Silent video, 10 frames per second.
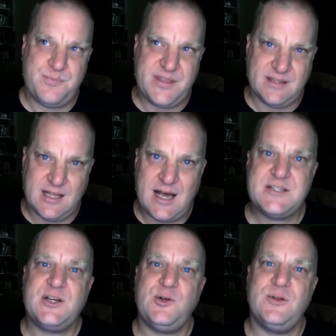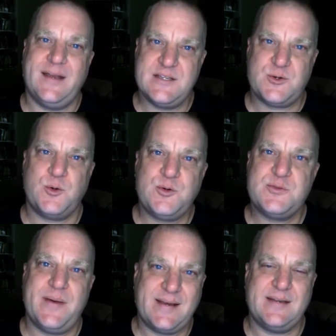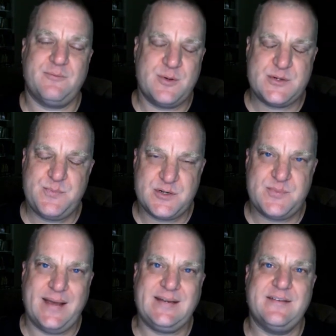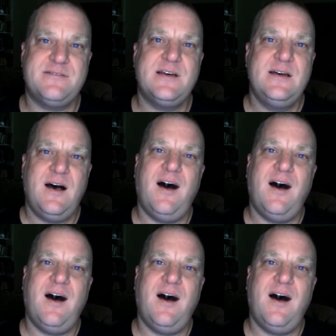theological and historical perspective